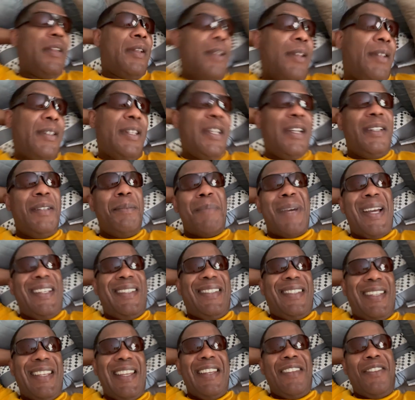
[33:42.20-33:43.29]
Now, it might
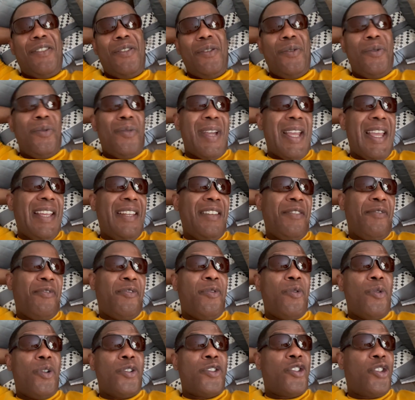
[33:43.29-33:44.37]
take you
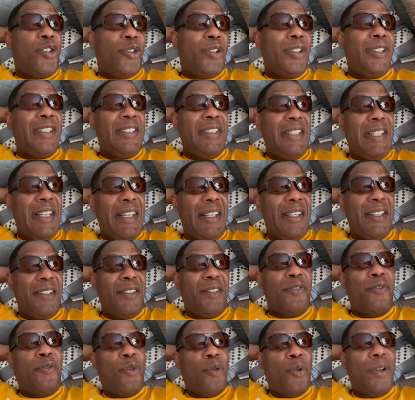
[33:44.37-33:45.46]
84 trillion years
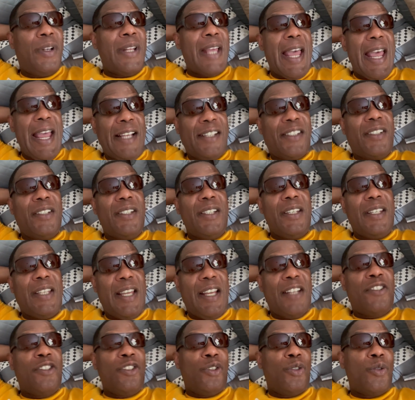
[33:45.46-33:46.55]
before it actually
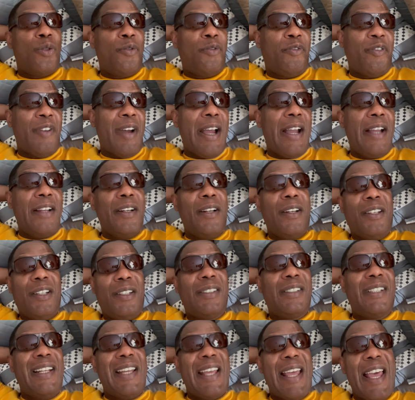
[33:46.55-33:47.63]
catches on fire
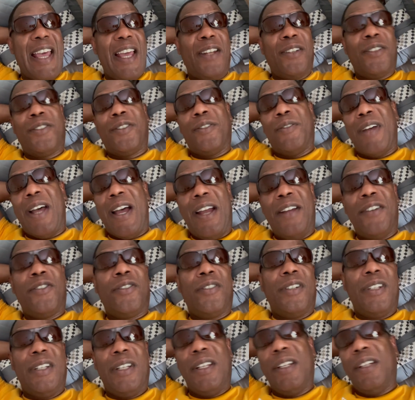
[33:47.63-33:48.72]
because of the atoms of
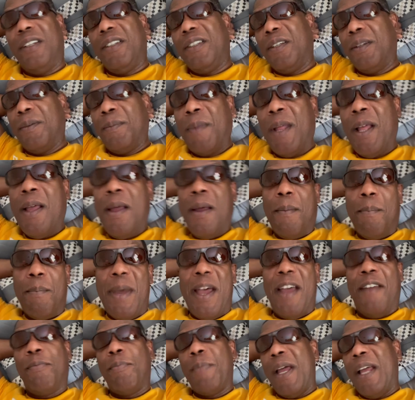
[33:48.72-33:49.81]
hydrogen and helium,
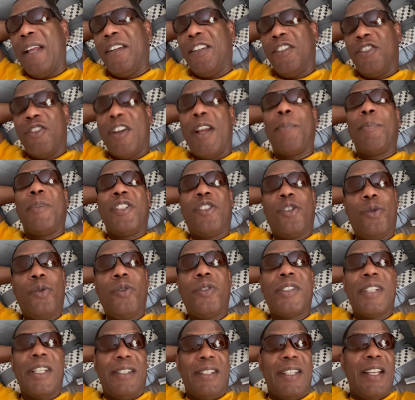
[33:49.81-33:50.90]
mathematically trapped. But you
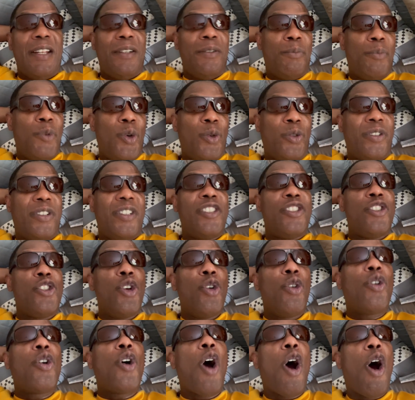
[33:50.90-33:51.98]
set that in motion.
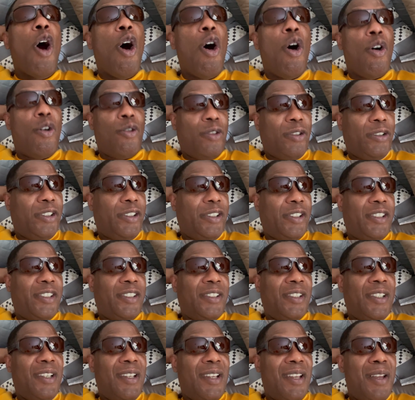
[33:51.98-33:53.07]
Your cause
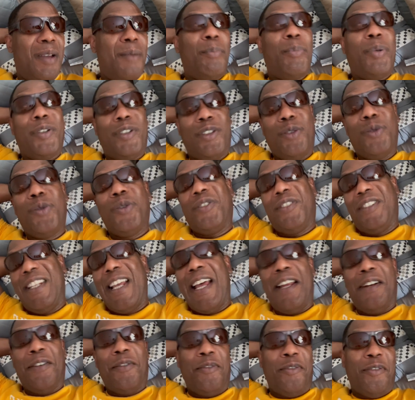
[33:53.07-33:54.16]
produced
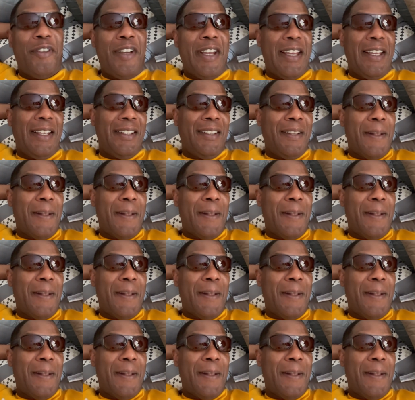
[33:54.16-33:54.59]
that effect.